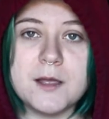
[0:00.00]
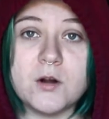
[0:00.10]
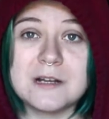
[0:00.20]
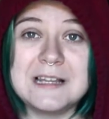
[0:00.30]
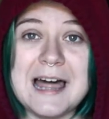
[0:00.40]

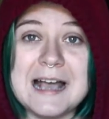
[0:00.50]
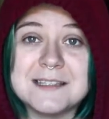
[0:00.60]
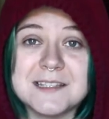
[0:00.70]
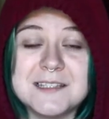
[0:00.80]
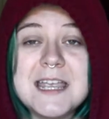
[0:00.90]
or
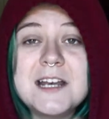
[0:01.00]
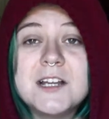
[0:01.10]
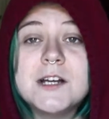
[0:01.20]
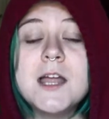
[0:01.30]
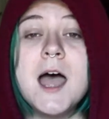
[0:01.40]
glass
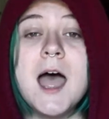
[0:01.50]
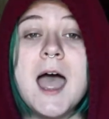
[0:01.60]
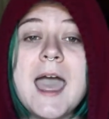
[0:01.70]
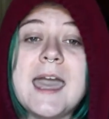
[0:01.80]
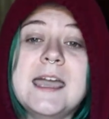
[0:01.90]
container
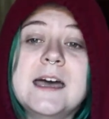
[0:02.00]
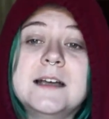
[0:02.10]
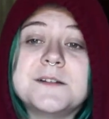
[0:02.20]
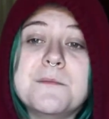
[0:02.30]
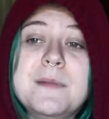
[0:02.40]

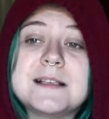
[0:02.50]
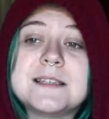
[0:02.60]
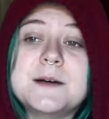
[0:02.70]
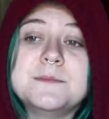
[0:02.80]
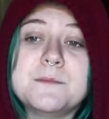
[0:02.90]
and mix it
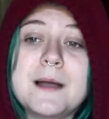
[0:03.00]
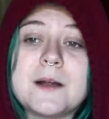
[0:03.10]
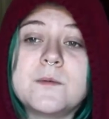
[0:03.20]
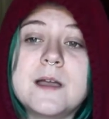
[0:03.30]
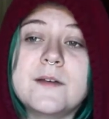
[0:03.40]
up,
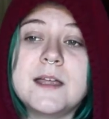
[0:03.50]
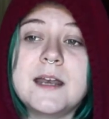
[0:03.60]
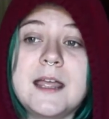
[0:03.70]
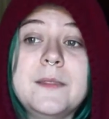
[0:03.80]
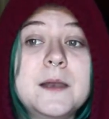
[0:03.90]
microwave
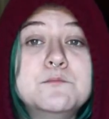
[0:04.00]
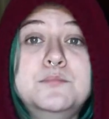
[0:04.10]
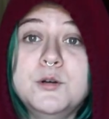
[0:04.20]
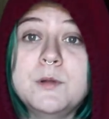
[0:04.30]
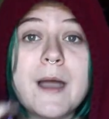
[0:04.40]
it, and then
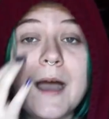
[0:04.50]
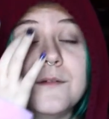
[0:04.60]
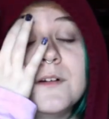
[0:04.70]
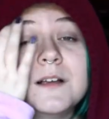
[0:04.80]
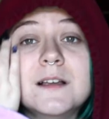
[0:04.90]
boom, you
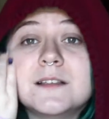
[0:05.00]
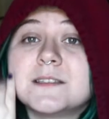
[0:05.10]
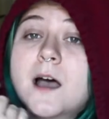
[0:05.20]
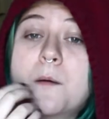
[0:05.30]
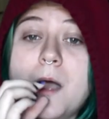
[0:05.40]
have
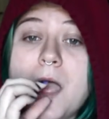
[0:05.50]
some